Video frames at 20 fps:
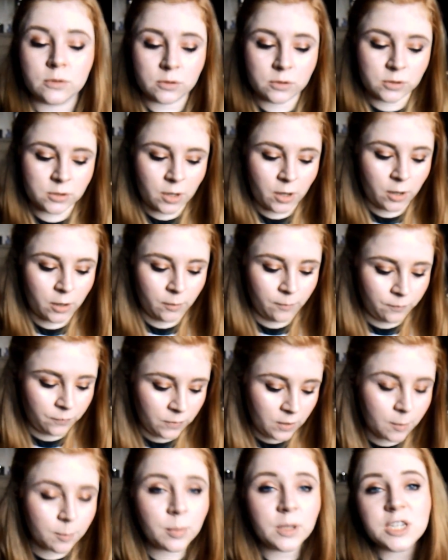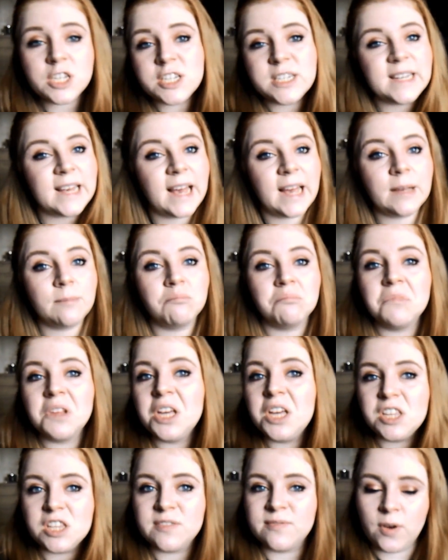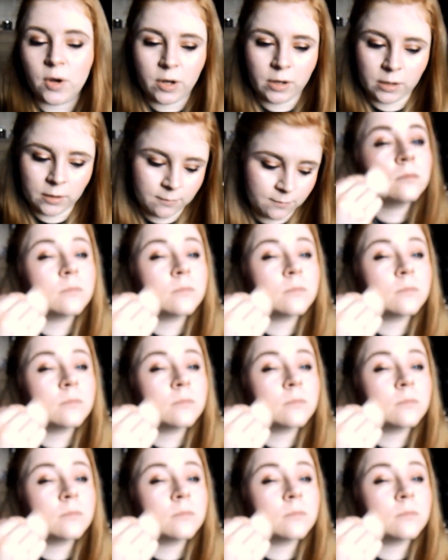so, but today it's fine.